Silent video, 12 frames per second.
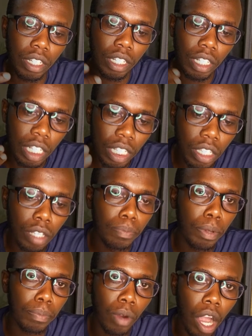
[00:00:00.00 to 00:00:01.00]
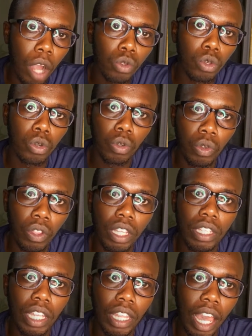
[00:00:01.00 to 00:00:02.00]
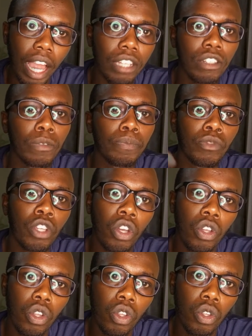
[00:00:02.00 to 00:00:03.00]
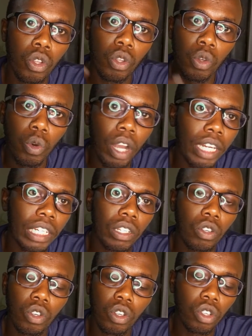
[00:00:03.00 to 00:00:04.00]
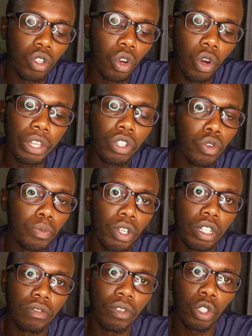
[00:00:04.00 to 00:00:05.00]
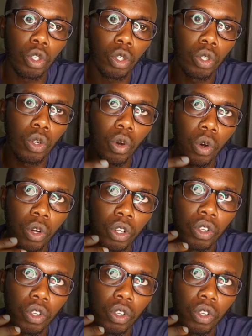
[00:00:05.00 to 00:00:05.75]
teaching people how to do this and that, you can't go into motivation or